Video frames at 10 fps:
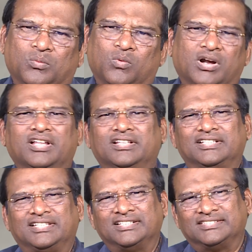What are
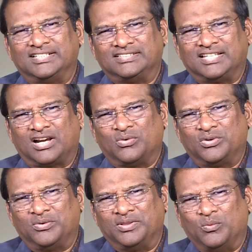the things that surround
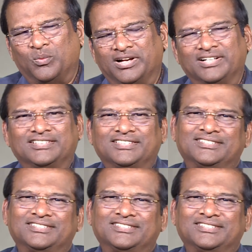you in the world?